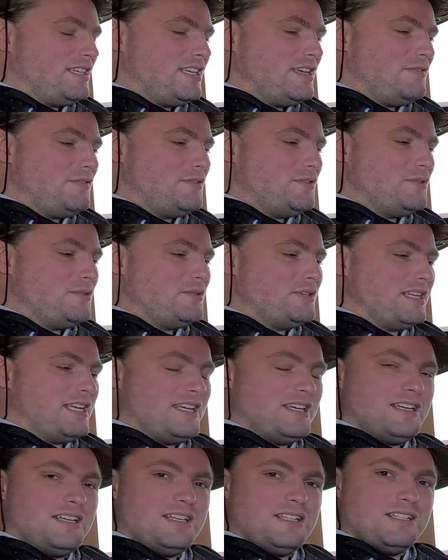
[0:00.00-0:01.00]
give you
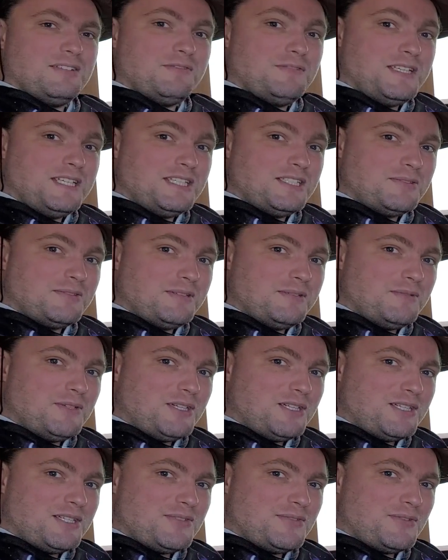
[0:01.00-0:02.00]
the fees
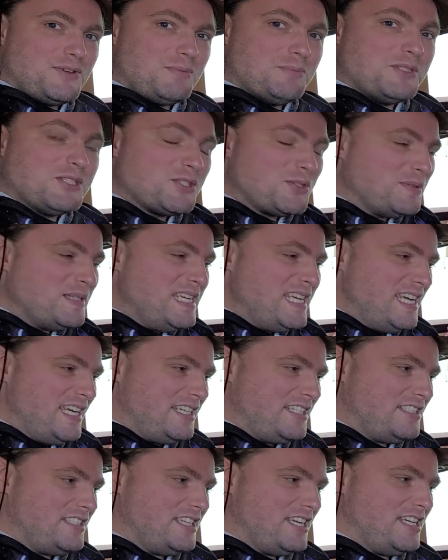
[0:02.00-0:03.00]
rewards from 3
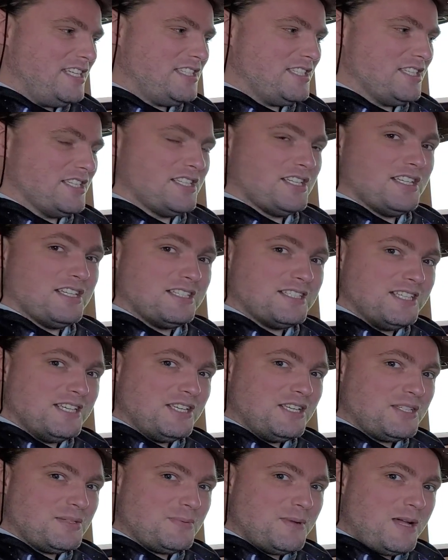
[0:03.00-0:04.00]
exchanges:
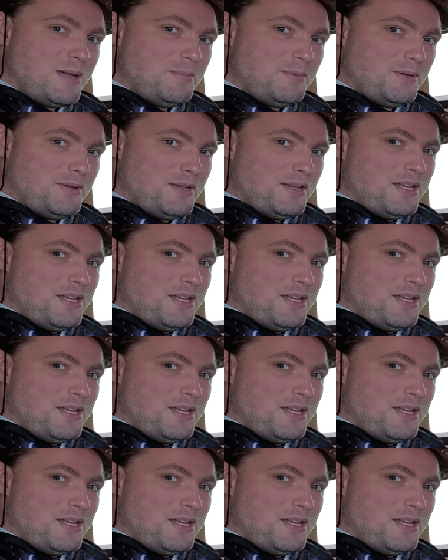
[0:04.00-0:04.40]
Uniswap,